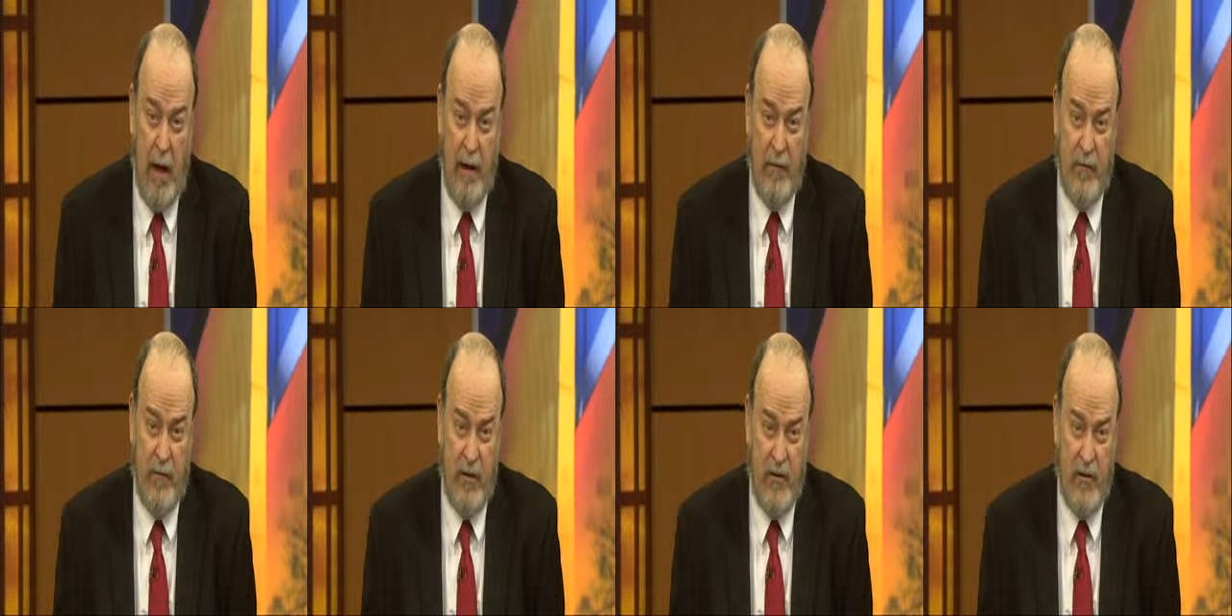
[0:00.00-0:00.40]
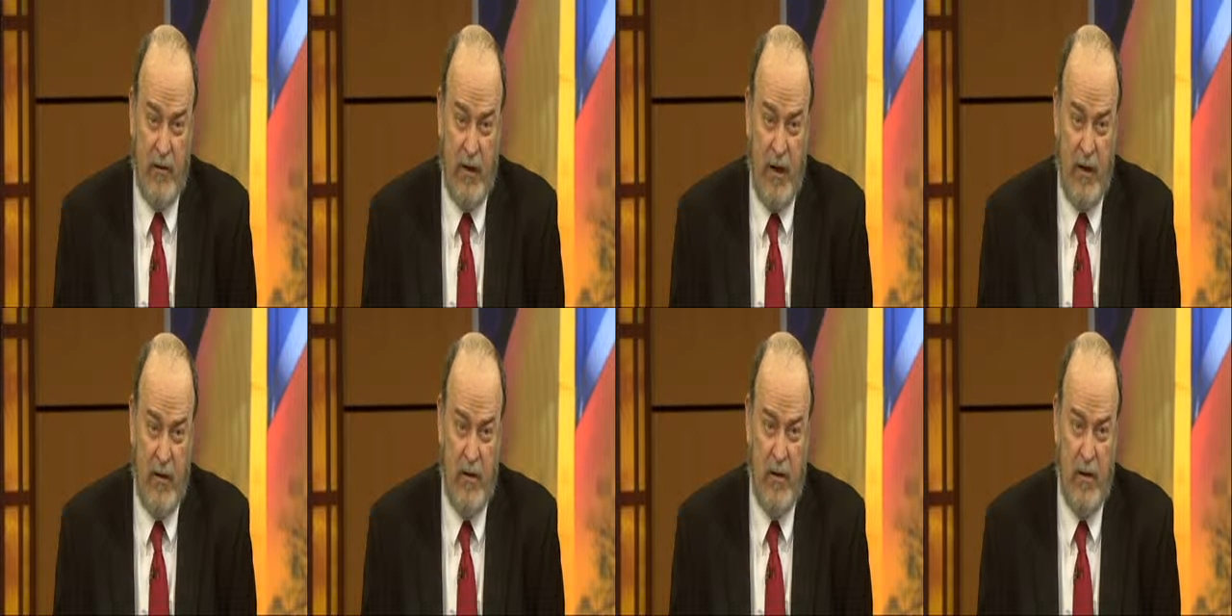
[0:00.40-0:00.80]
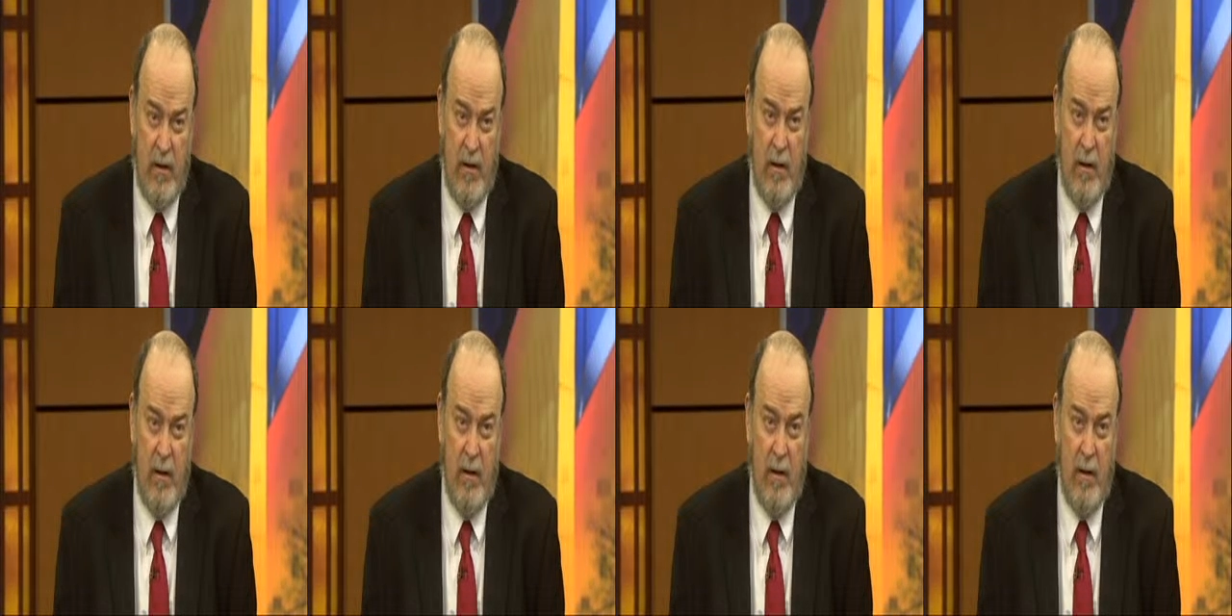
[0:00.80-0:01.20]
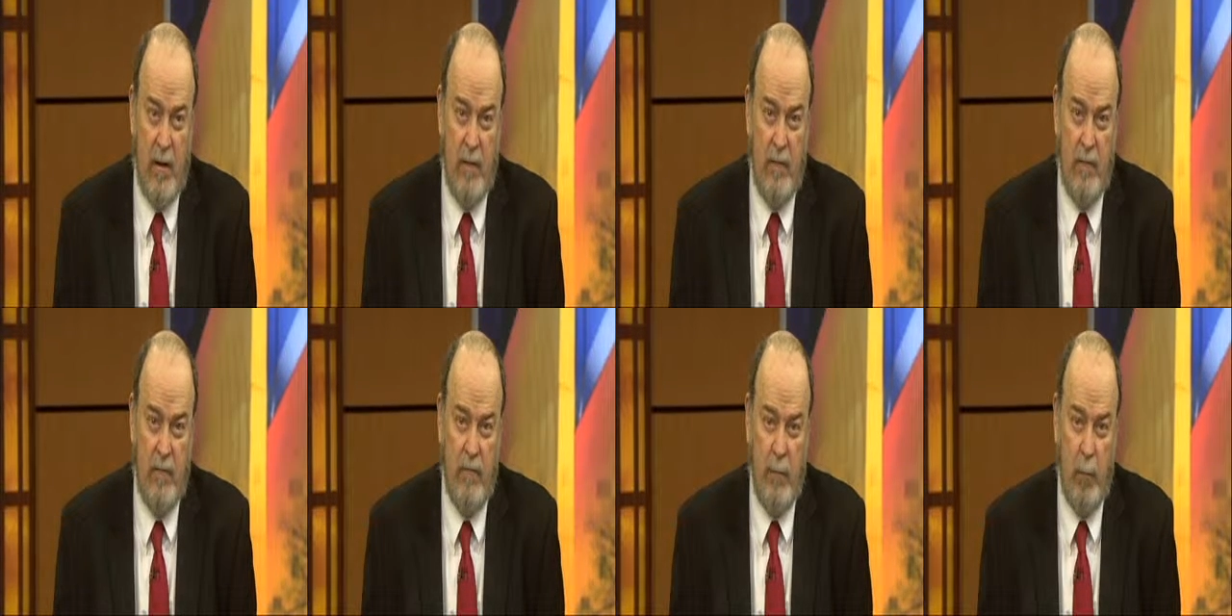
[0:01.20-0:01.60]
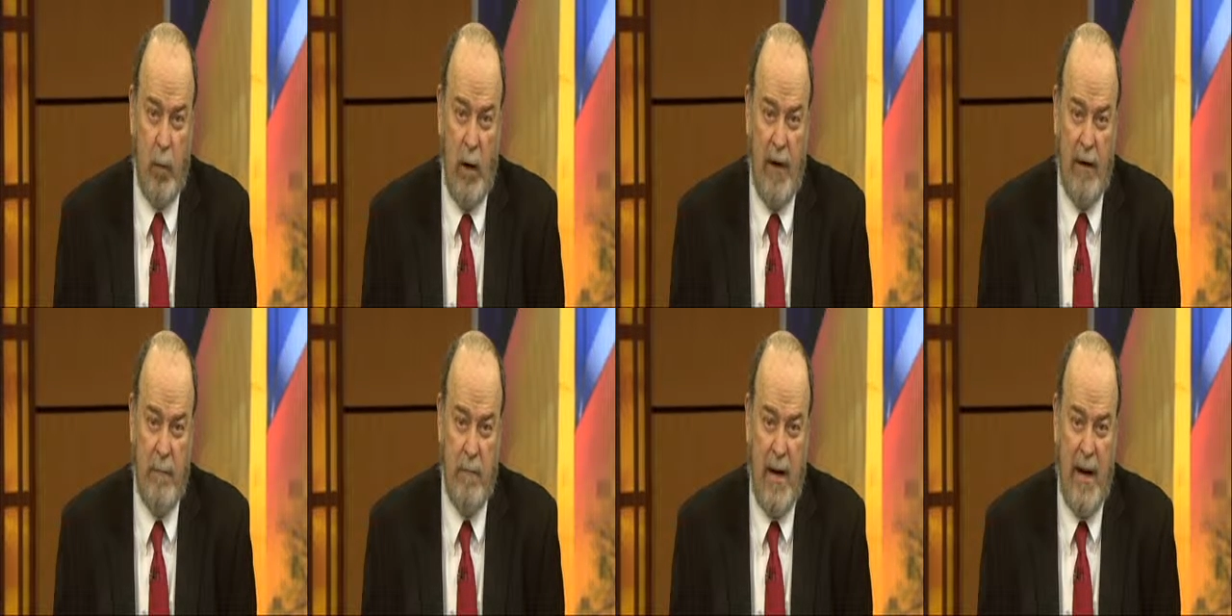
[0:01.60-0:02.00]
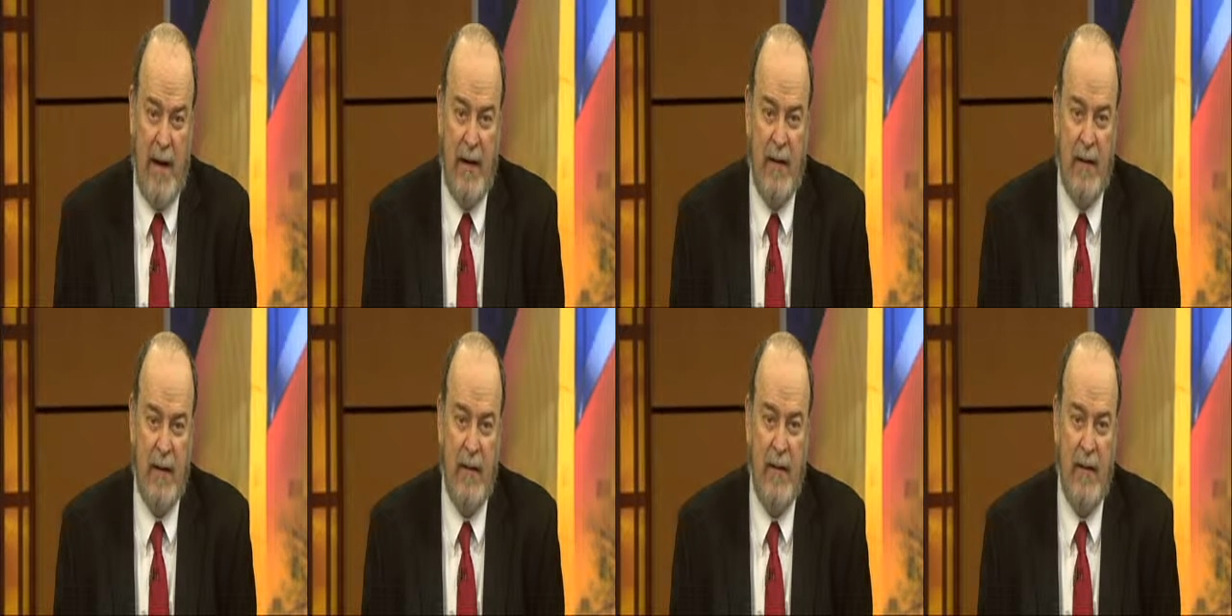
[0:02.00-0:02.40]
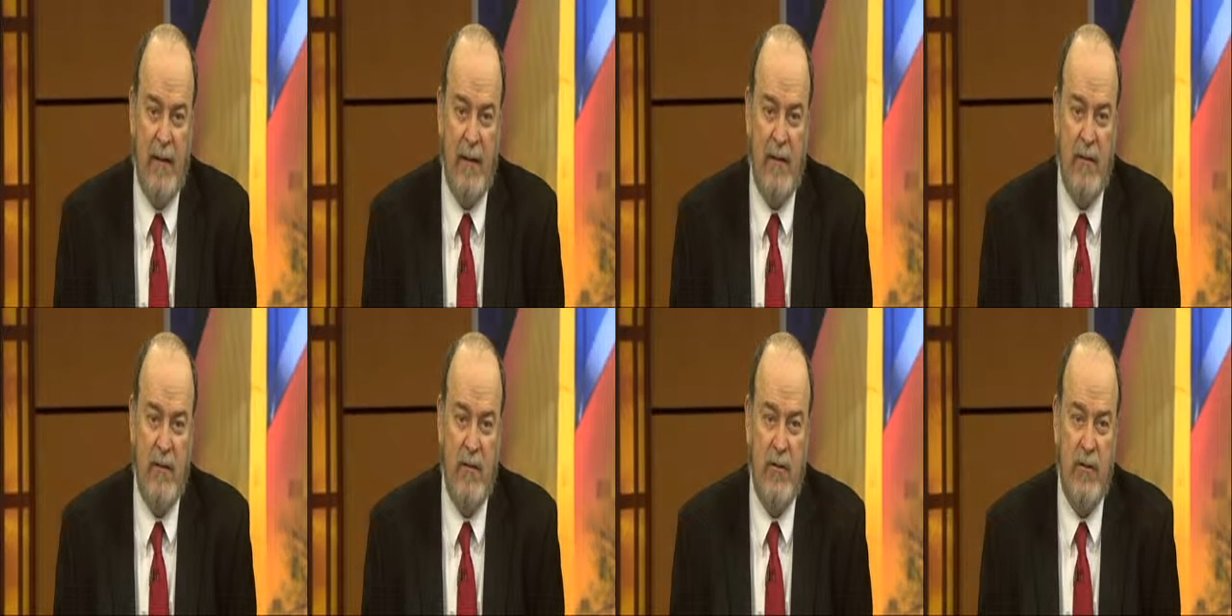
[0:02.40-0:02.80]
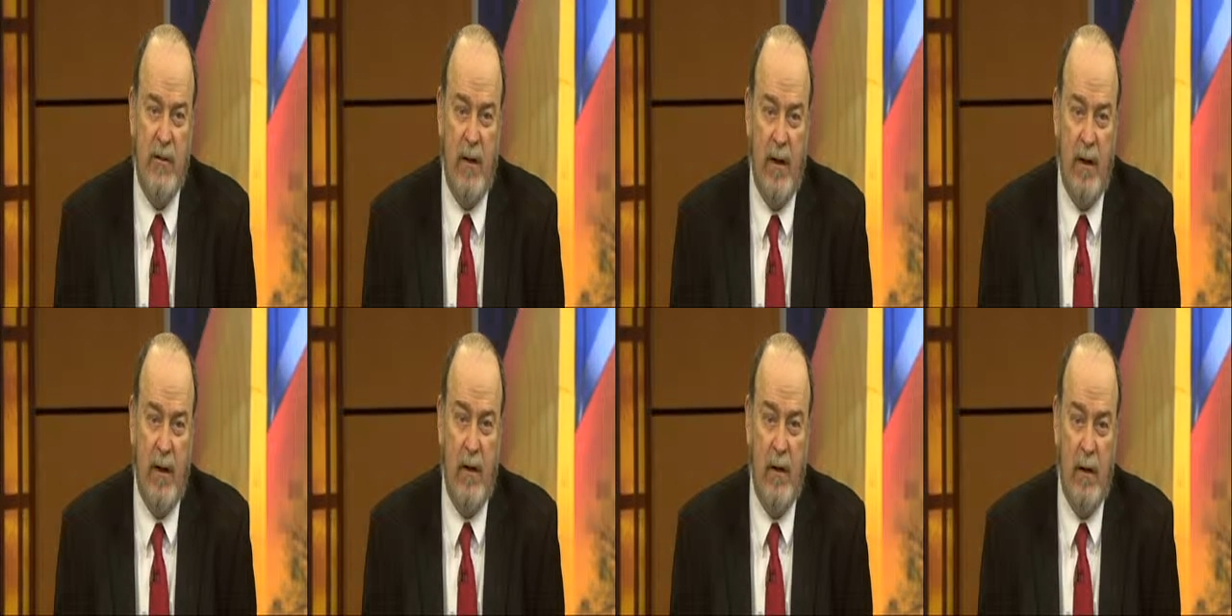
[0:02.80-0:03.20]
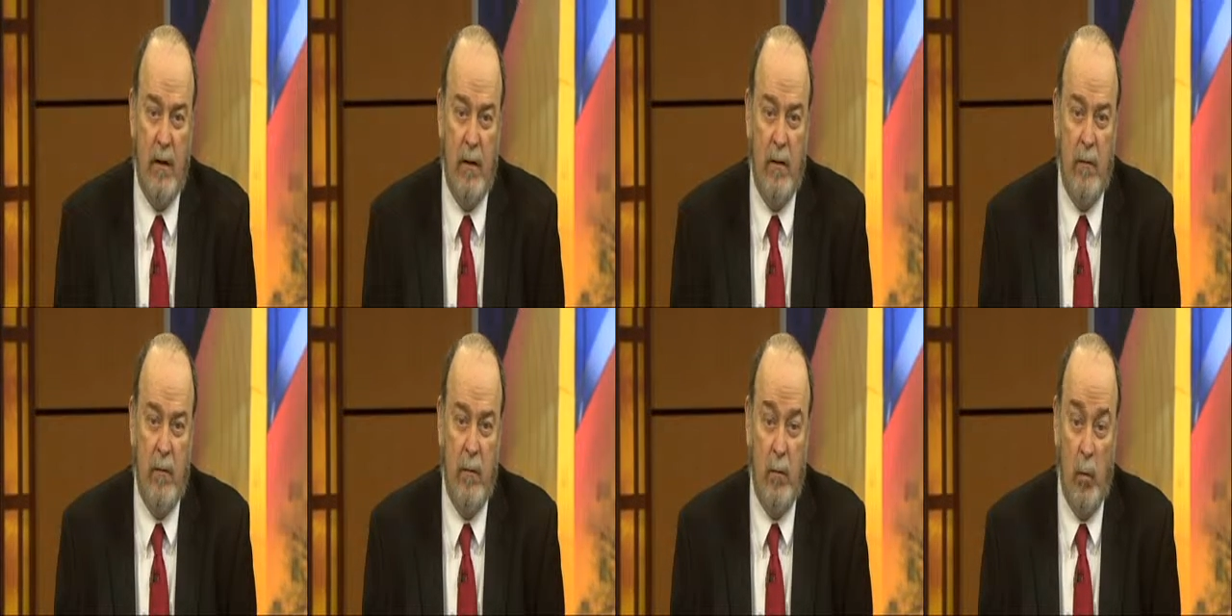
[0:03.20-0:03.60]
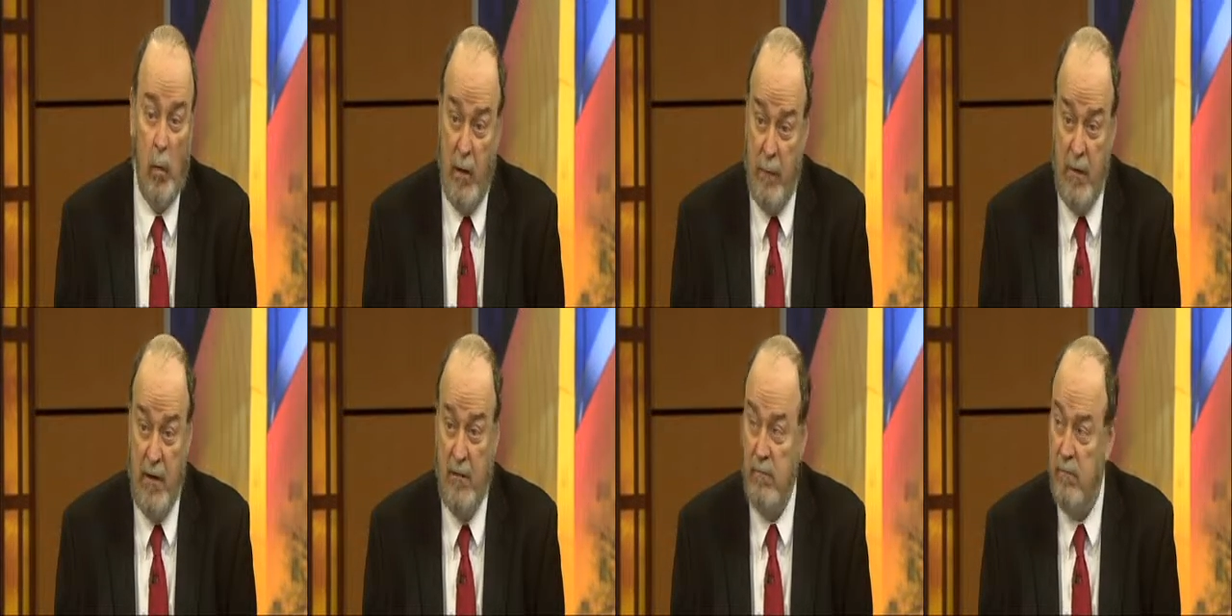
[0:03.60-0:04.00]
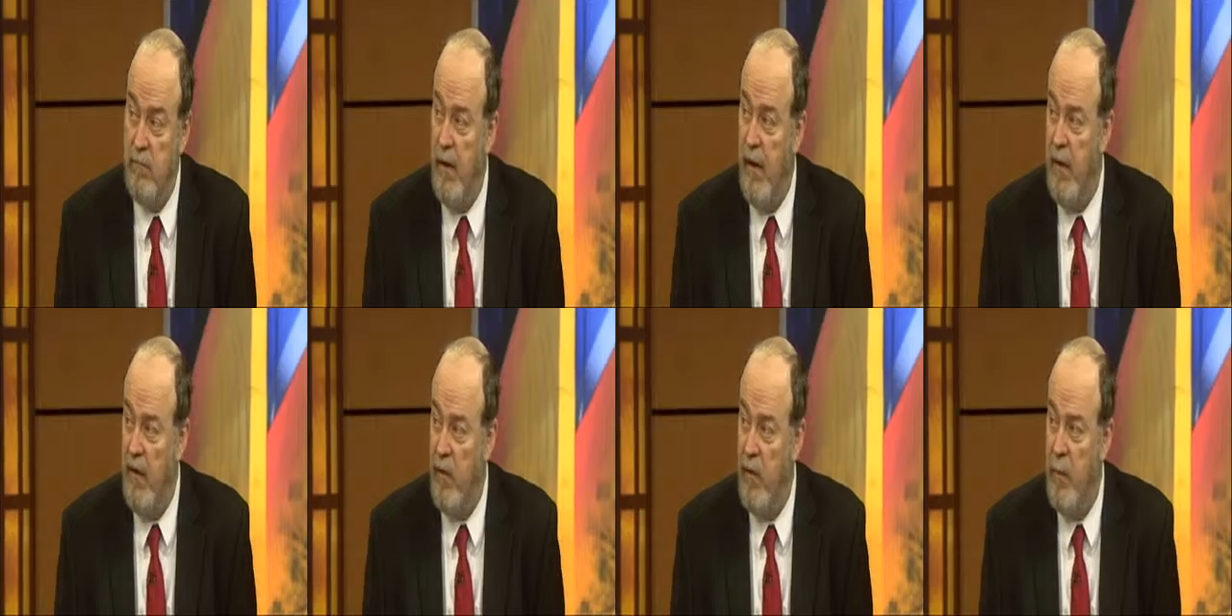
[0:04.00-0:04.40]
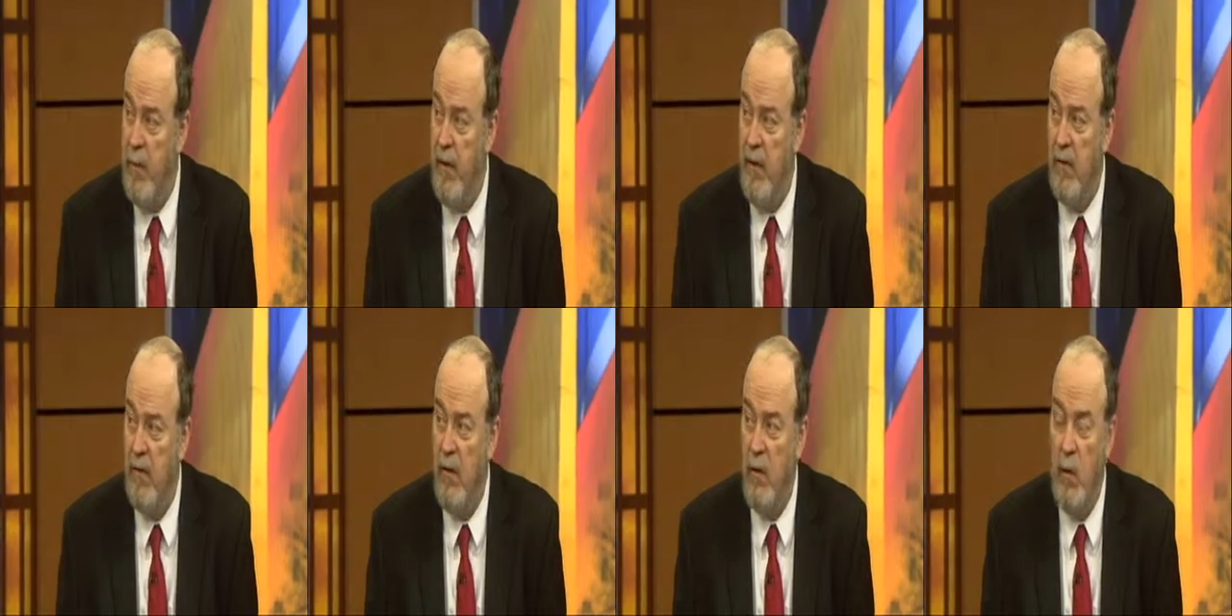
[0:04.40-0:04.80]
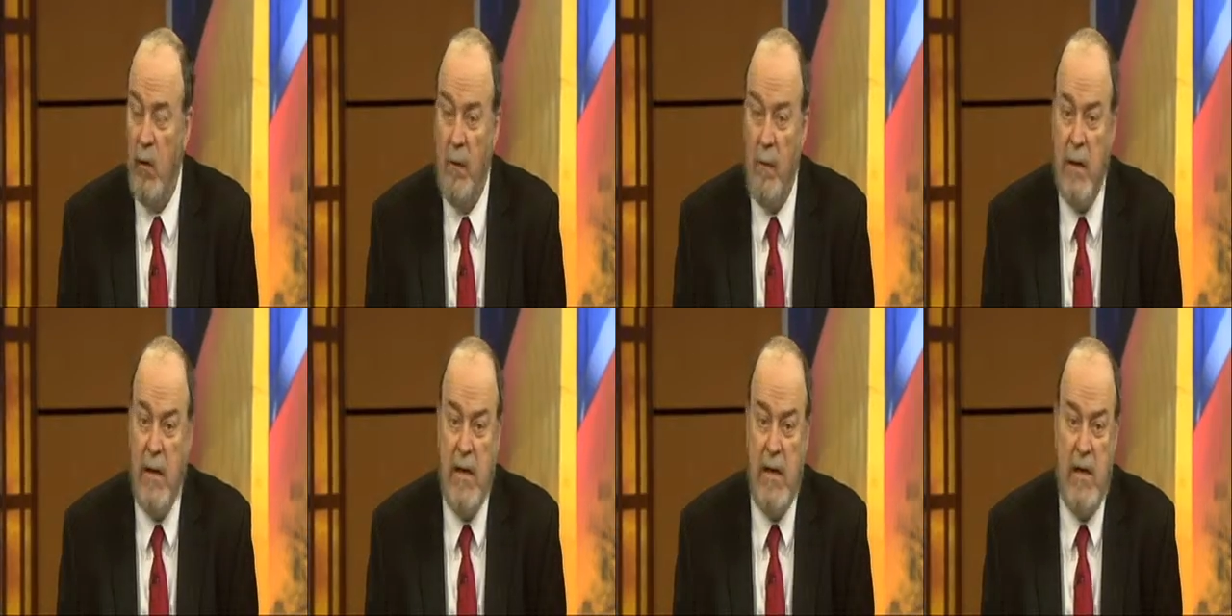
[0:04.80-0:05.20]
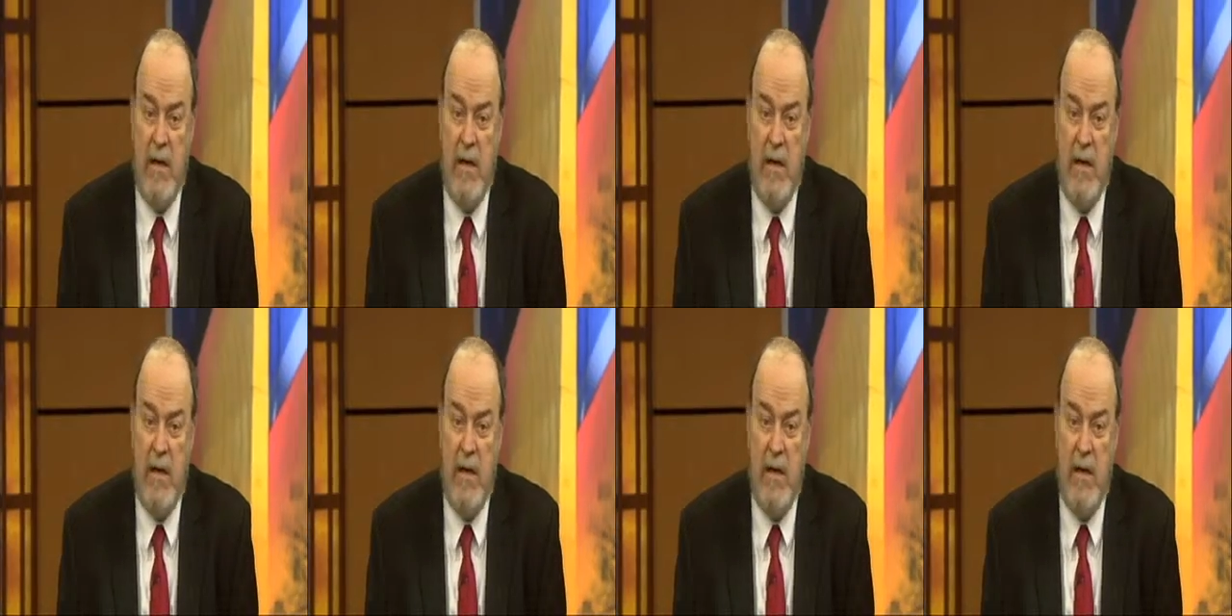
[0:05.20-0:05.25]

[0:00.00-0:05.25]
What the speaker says: of discussion on pragmatic things like women, how to appeal to women,